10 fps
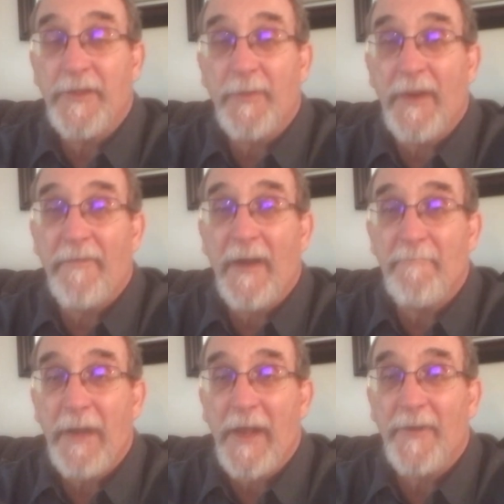25
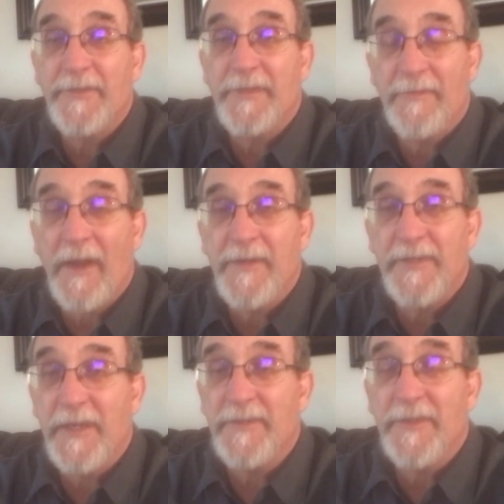miles to find
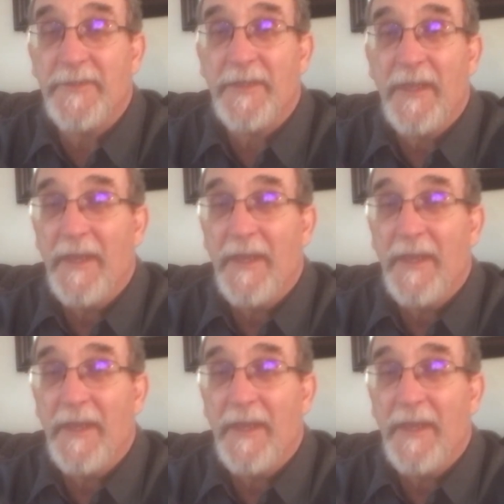Jesus,